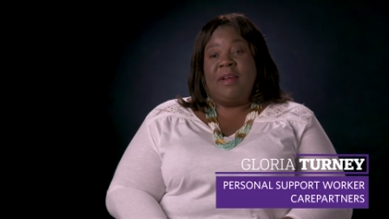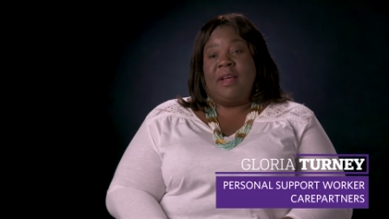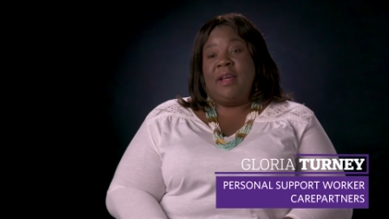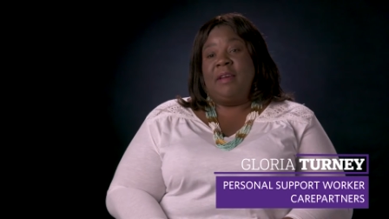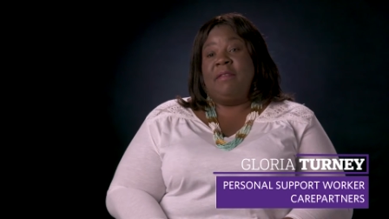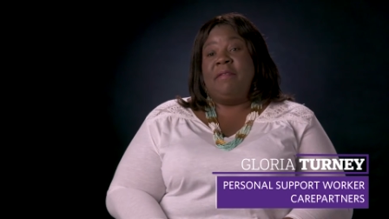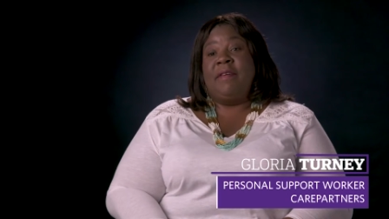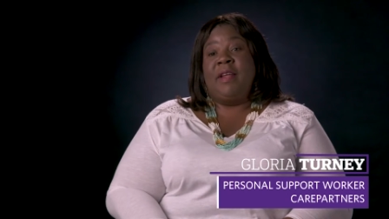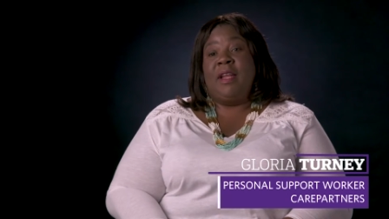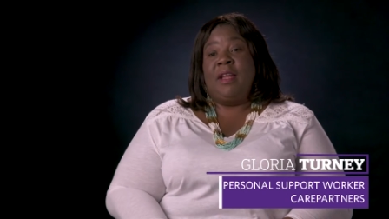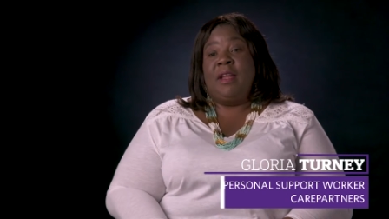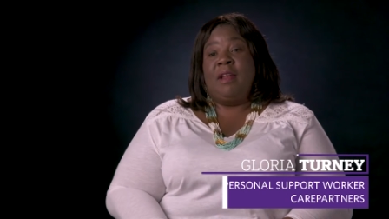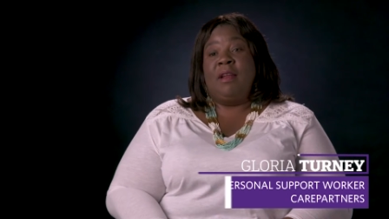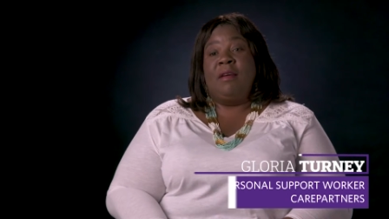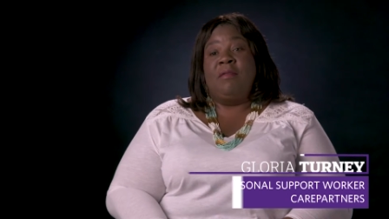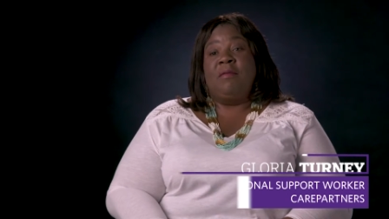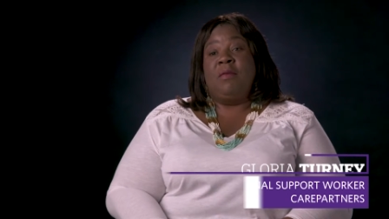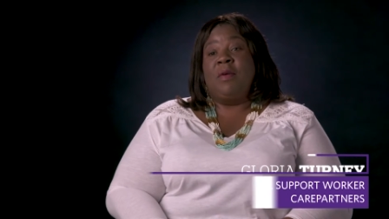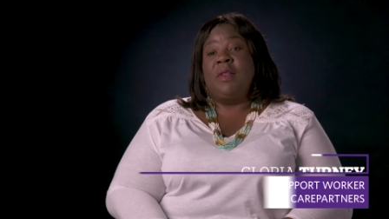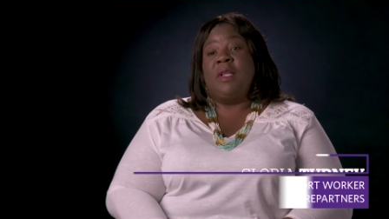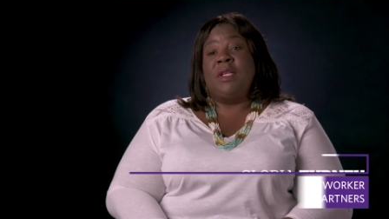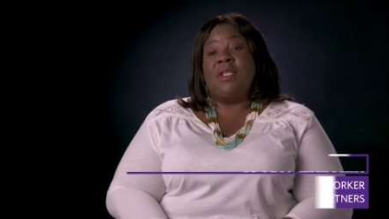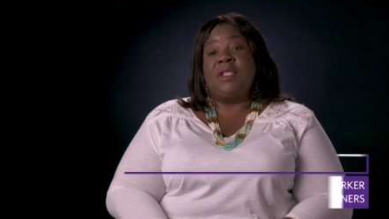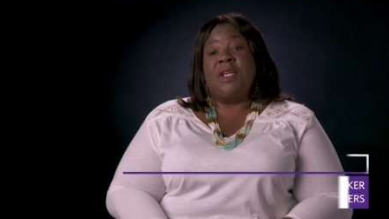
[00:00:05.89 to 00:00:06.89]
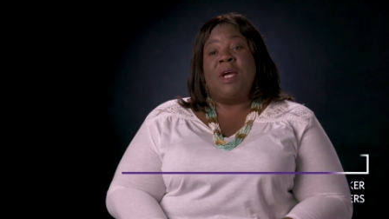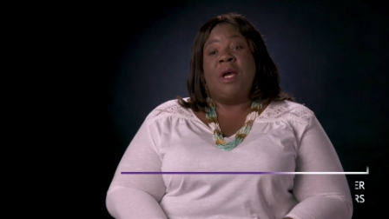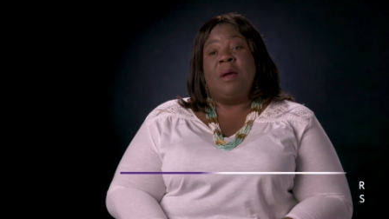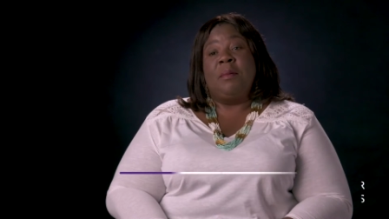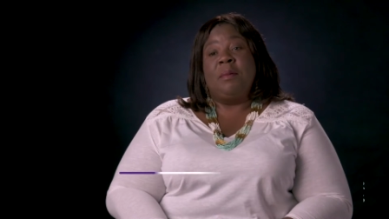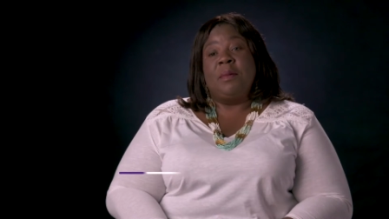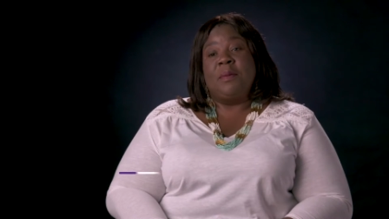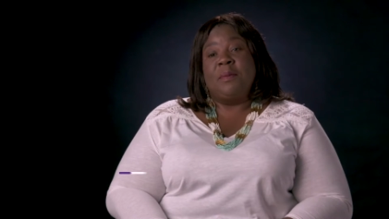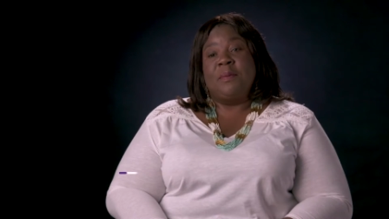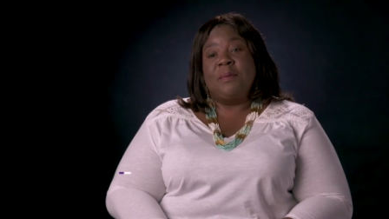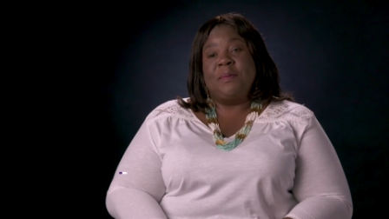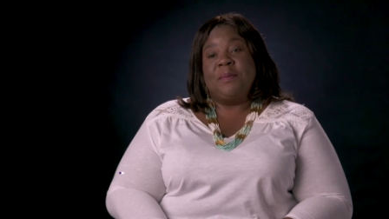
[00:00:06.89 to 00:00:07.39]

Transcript: I fell in love with the job.